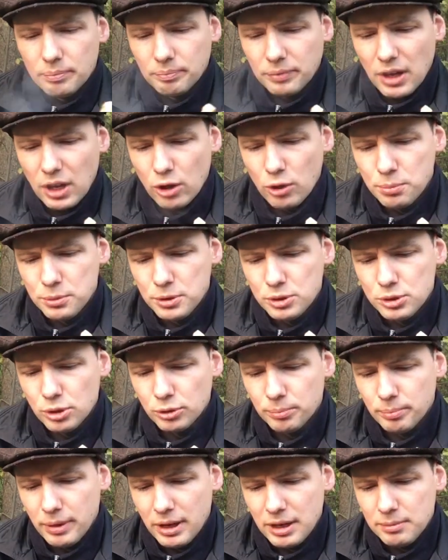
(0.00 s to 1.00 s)
I hope you
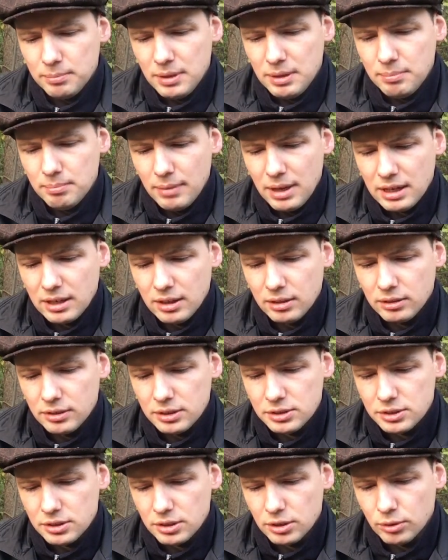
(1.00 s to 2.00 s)
don't mind me making
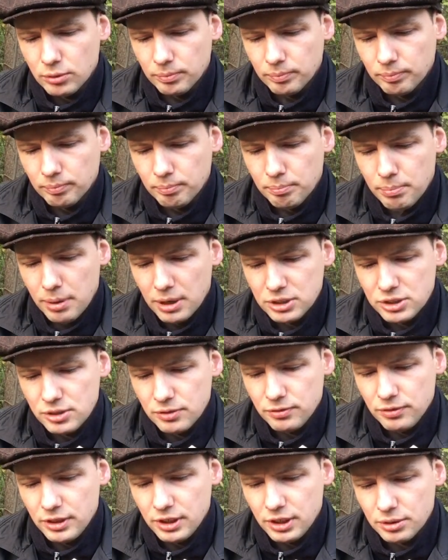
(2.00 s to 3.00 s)
this, bunch
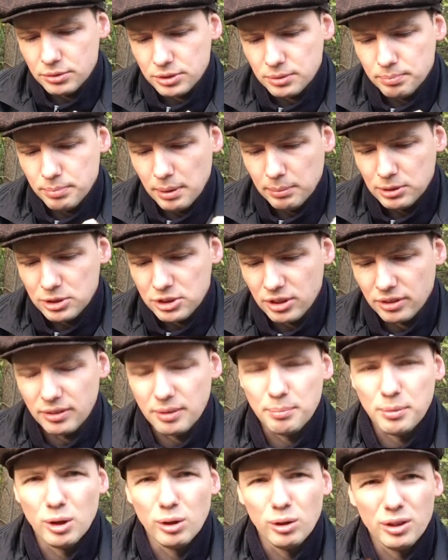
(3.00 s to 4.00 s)
of videos and publishing
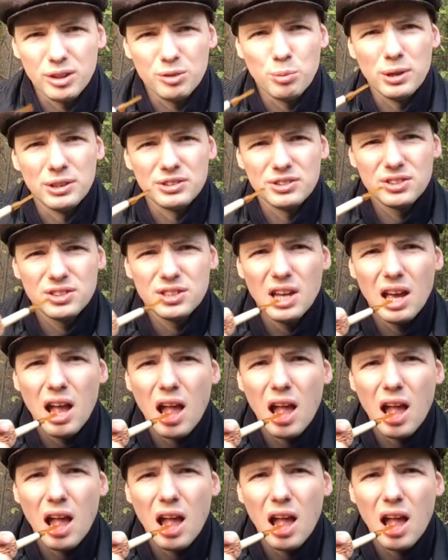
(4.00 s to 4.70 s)
them all at once.